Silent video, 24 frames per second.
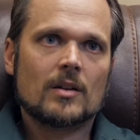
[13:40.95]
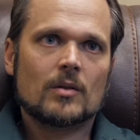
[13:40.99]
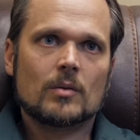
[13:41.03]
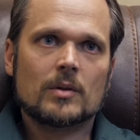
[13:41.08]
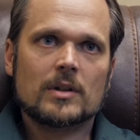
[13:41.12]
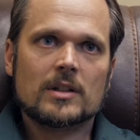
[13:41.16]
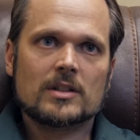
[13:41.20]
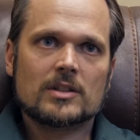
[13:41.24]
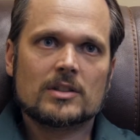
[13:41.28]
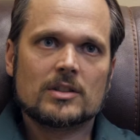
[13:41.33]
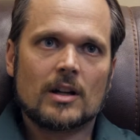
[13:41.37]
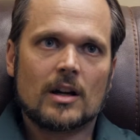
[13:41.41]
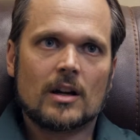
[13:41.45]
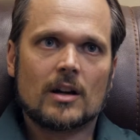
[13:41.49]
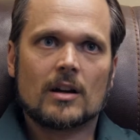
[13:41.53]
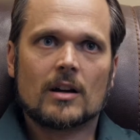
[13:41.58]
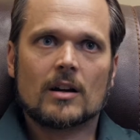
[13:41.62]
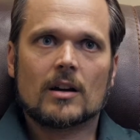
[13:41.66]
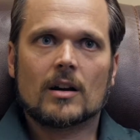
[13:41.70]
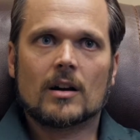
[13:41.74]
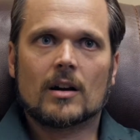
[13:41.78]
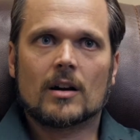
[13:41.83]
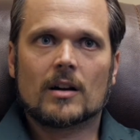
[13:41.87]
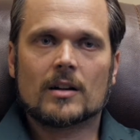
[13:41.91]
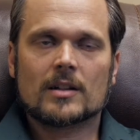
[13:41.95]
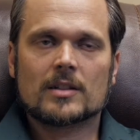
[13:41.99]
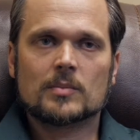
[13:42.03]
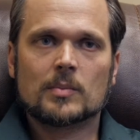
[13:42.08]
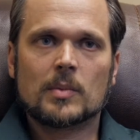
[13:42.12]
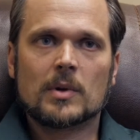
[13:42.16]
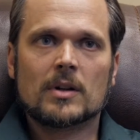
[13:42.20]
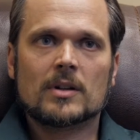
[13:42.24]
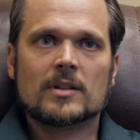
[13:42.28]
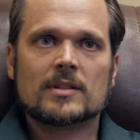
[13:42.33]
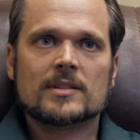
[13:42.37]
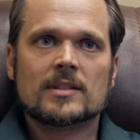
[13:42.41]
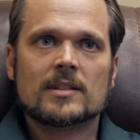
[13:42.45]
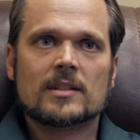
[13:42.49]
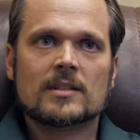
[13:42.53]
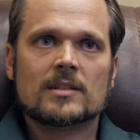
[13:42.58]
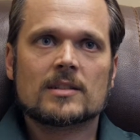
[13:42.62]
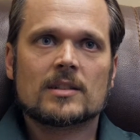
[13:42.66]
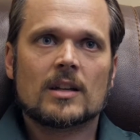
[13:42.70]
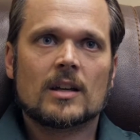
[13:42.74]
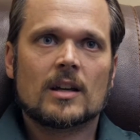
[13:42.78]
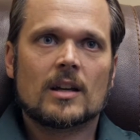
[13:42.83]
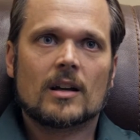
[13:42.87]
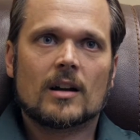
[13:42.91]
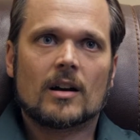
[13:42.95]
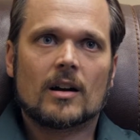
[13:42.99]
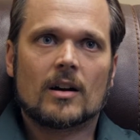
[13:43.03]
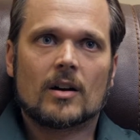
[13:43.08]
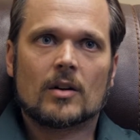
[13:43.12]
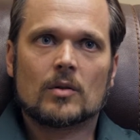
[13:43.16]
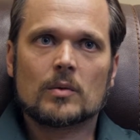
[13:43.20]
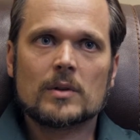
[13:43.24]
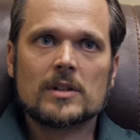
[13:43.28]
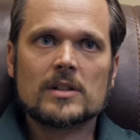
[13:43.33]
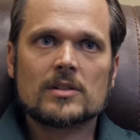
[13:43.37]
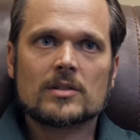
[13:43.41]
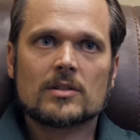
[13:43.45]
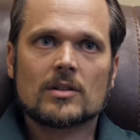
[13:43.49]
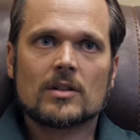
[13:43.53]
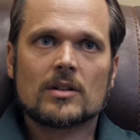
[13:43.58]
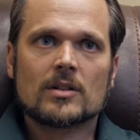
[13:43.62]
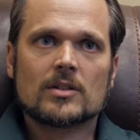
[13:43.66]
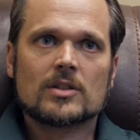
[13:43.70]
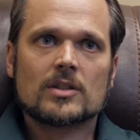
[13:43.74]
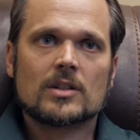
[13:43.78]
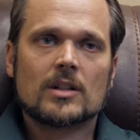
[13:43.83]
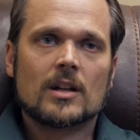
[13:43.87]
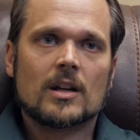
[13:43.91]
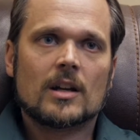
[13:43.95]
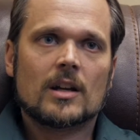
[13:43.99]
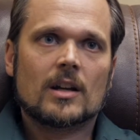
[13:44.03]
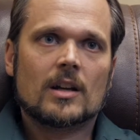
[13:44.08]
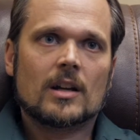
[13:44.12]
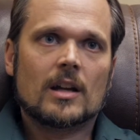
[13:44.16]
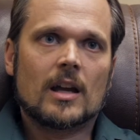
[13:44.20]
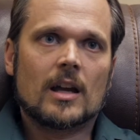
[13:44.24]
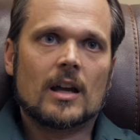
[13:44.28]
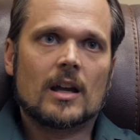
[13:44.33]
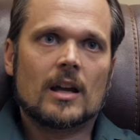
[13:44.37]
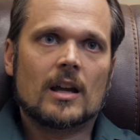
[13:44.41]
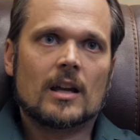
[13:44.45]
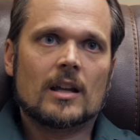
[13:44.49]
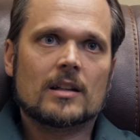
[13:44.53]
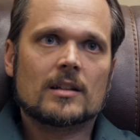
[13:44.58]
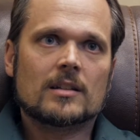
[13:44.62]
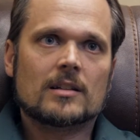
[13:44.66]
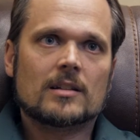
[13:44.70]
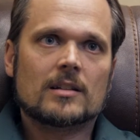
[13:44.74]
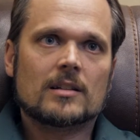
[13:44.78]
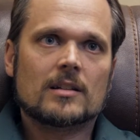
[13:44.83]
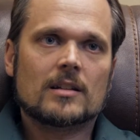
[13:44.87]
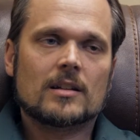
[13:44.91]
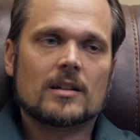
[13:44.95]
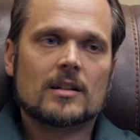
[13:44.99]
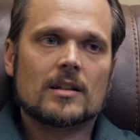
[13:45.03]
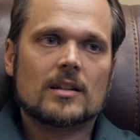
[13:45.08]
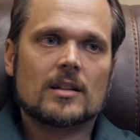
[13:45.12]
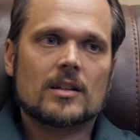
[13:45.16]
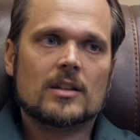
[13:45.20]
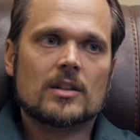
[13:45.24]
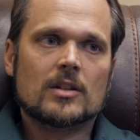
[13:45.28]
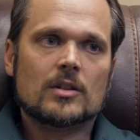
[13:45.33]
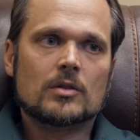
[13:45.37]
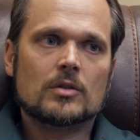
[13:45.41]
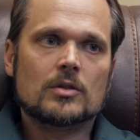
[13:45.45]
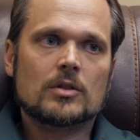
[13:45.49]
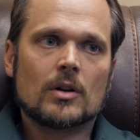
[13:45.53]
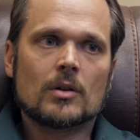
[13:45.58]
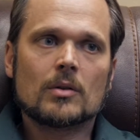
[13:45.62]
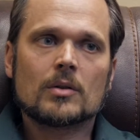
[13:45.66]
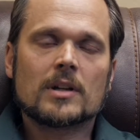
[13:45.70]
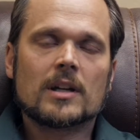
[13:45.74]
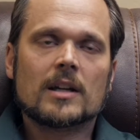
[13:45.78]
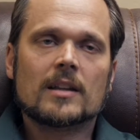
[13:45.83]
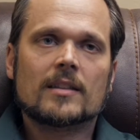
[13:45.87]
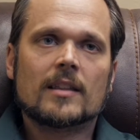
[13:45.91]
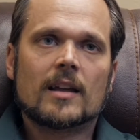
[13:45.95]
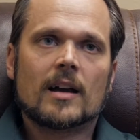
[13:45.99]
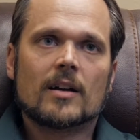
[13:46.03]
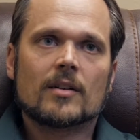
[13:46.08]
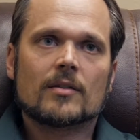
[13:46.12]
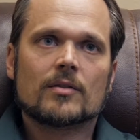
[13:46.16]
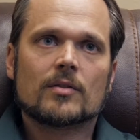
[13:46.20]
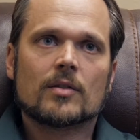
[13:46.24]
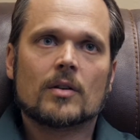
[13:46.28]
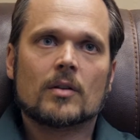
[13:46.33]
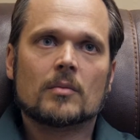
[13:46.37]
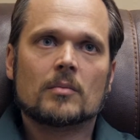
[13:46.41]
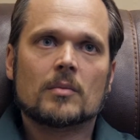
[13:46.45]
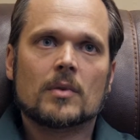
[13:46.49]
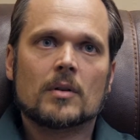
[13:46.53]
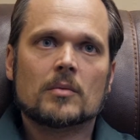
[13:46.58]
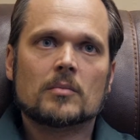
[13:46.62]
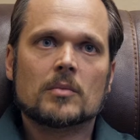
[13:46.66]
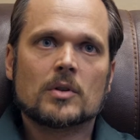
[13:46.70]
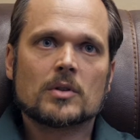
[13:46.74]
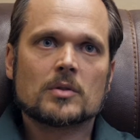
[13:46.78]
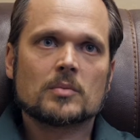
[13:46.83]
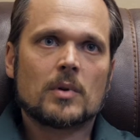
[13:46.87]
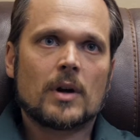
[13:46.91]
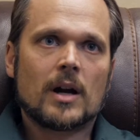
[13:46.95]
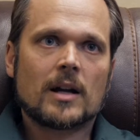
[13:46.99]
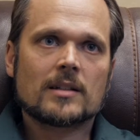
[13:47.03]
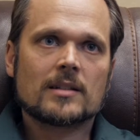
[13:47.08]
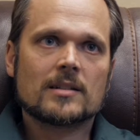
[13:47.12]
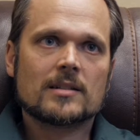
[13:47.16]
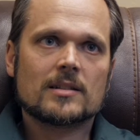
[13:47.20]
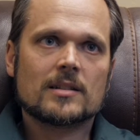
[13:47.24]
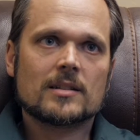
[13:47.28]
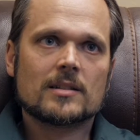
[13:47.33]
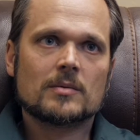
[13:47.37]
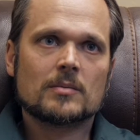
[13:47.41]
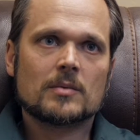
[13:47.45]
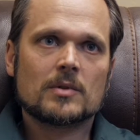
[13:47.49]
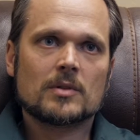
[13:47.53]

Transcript: We share our experiences, our research, and you don't get that from most practices.